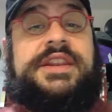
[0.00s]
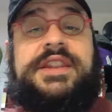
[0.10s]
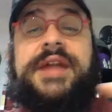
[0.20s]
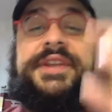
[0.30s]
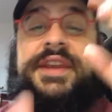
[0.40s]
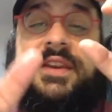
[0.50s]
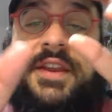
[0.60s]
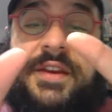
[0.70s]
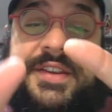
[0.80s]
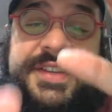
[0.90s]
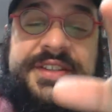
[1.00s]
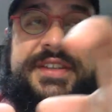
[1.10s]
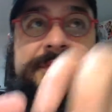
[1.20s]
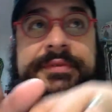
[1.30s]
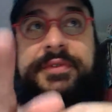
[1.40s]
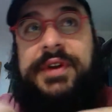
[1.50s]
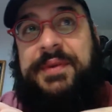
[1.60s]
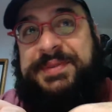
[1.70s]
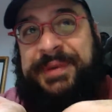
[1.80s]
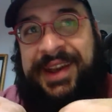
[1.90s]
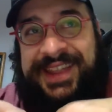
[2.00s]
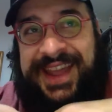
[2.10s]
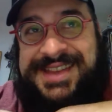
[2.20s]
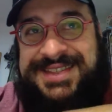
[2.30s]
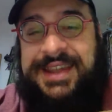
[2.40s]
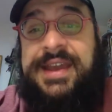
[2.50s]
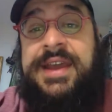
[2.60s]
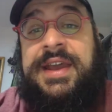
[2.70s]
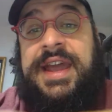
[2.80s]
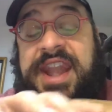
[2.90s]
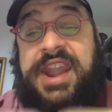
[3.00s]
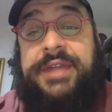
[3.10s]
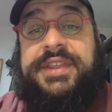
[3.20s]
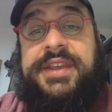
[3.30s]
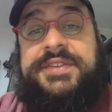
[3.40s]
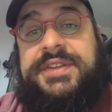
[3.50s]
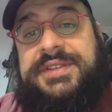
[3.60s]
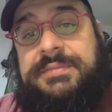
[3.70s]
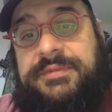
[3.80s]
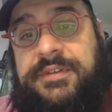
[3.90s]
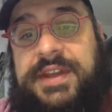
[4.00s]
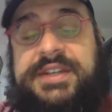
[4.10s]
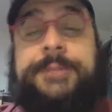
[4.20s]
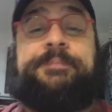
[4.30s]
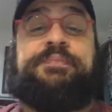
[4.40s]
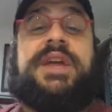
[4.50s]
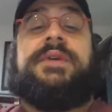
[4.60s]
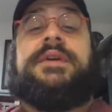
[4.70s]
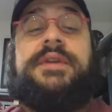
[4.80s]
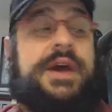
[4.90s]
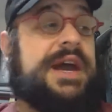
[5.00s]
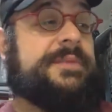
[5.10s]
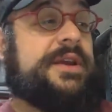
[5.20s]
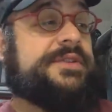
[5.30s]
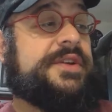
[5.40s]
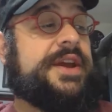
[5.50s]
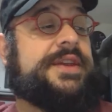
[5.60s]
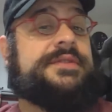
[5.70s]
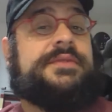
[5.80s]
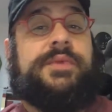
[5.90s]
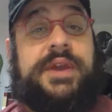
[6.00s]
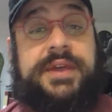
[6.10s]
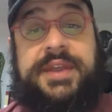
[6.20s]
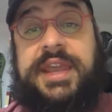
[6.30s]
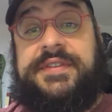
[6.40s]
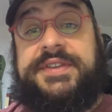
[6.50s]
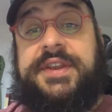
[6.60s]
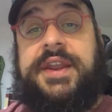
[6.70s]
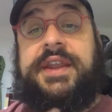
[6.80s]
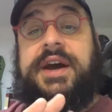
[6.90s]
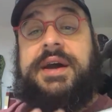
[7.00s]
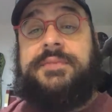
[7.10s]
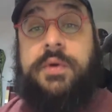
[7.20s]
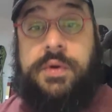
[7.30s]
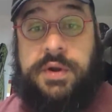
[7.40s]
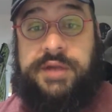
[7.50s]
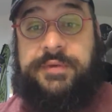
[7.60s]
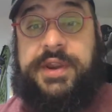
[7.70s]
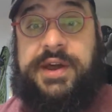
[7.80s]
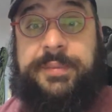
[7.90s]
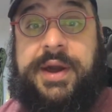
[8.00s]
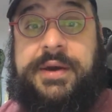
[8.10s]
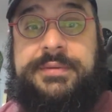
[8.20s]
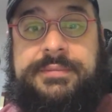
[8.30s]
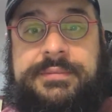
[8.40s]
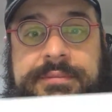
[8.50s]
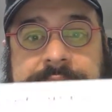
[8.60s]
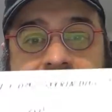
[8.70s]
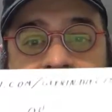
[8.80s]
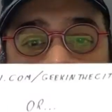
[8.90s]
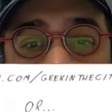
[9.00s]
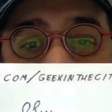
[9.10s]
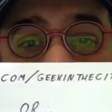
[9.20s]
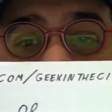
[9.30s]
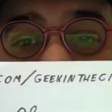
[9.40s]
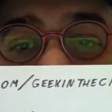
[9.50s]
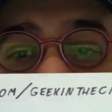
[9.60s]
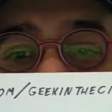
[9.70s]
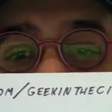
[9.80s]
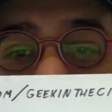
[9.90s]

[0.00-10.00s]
nothing in here existed before I was podcasting. Nothing existed before that time. Anyway, I'm Aaron Duran with geekinthecity.com, or if you want to help out, yoink.